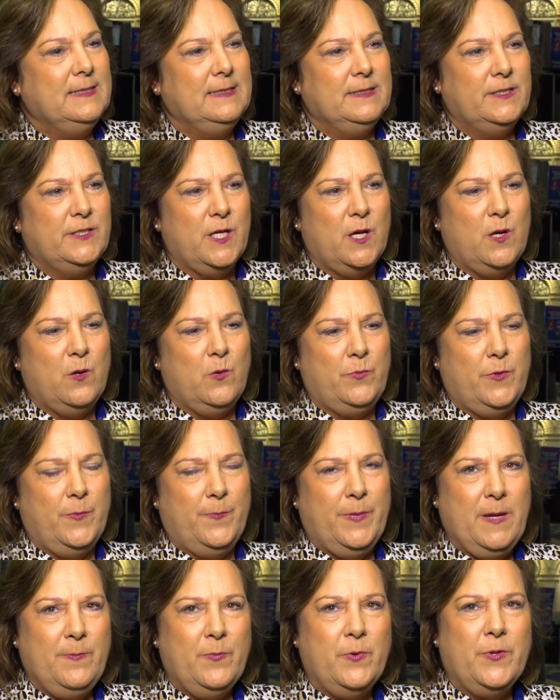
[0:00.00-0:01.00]
So the
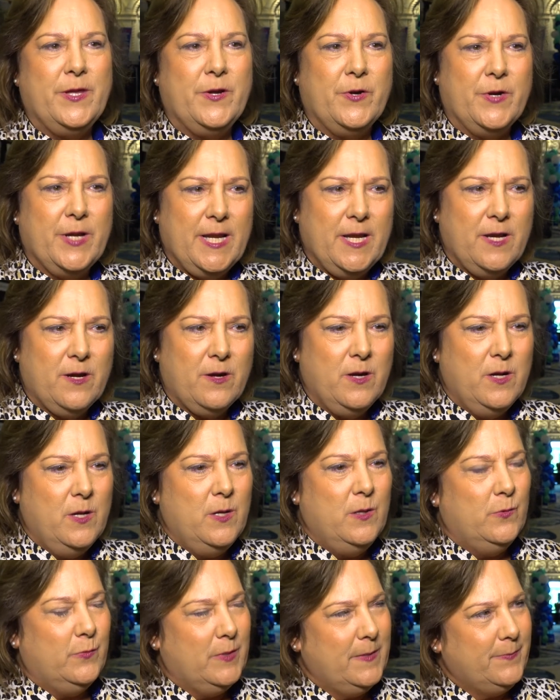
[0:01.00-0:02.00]
people that are here
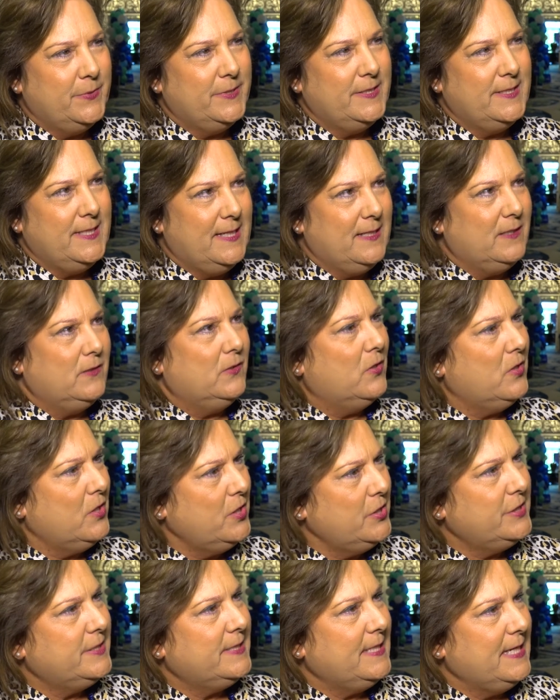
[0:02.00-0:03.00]
represent
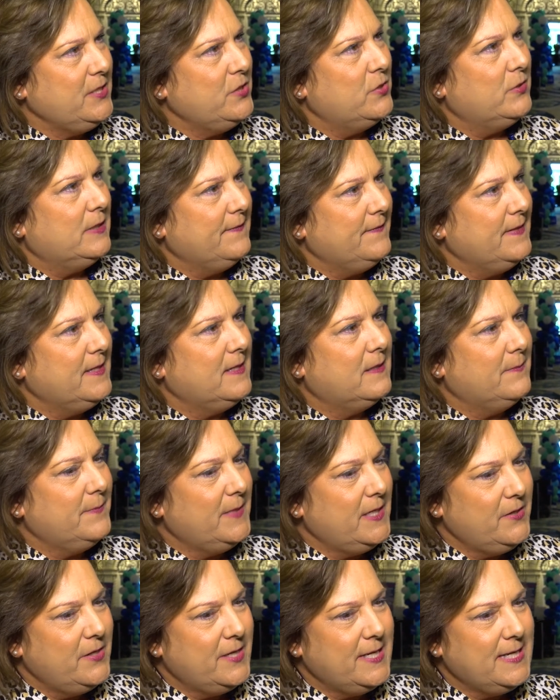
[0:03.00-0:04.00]
large senior living
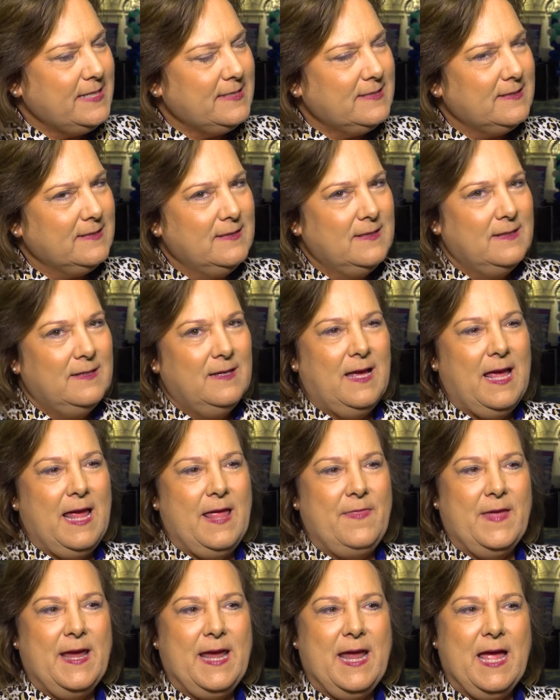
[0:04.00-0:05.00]
communities,
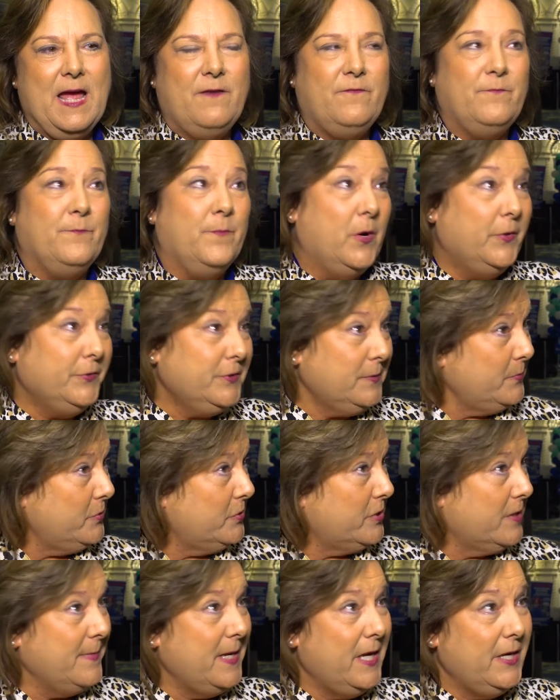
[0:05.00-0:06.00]
and they have multiple
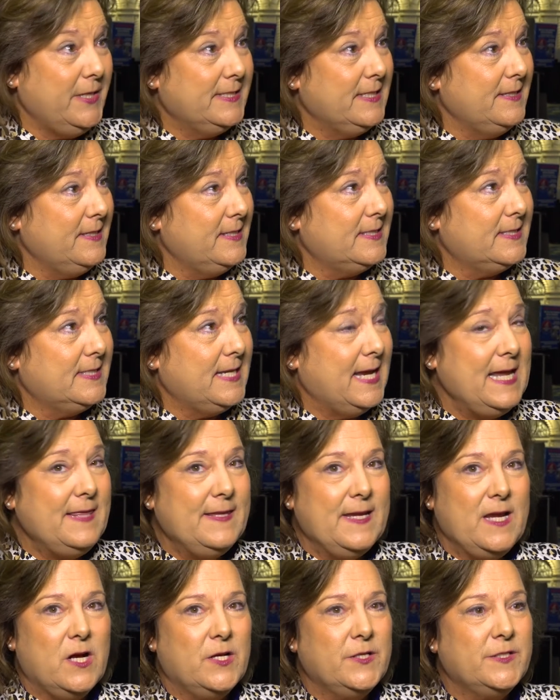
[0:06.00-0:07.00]
communities in this state.
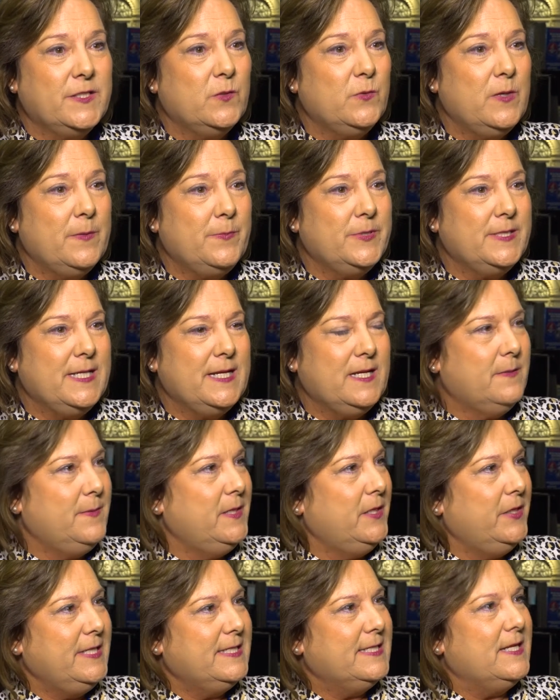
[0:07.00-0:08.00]
They also represent
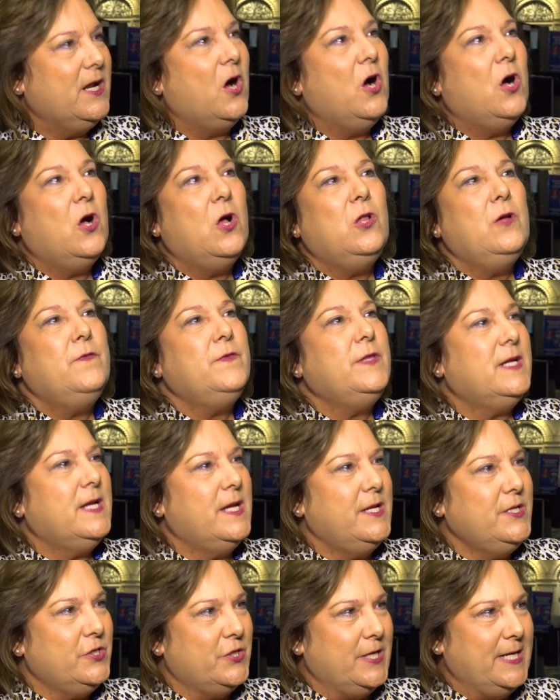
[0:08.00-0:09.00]
communities in all over the
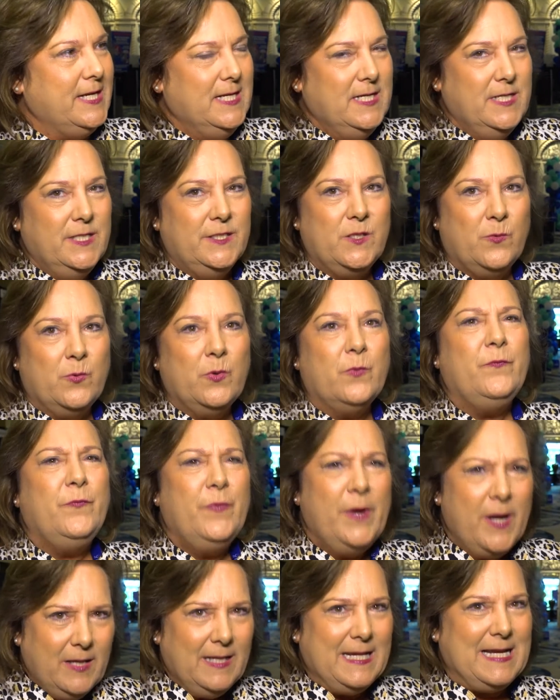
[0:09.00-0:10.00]
country. So we're
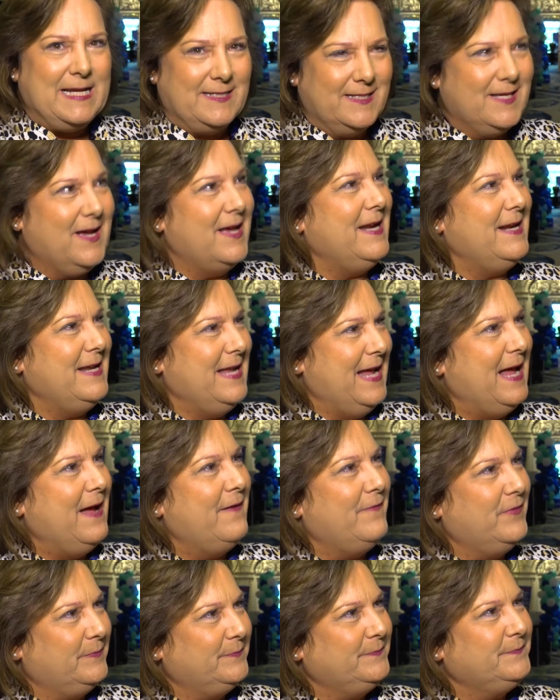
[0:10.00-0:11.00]
really excited to
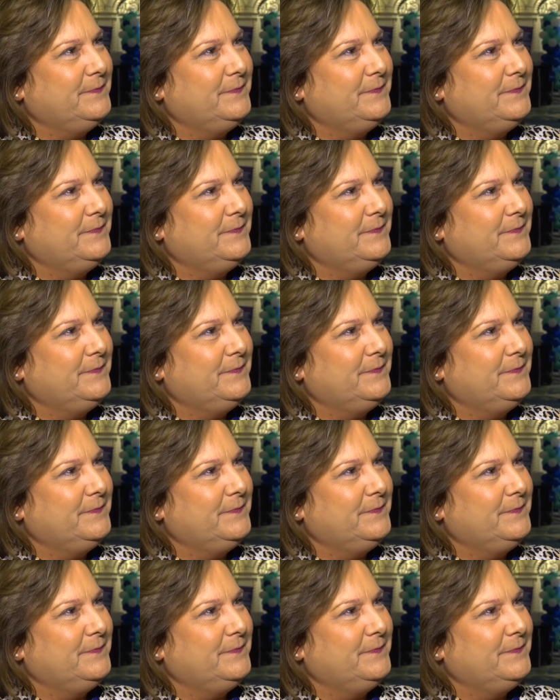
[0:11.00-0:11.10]
have them.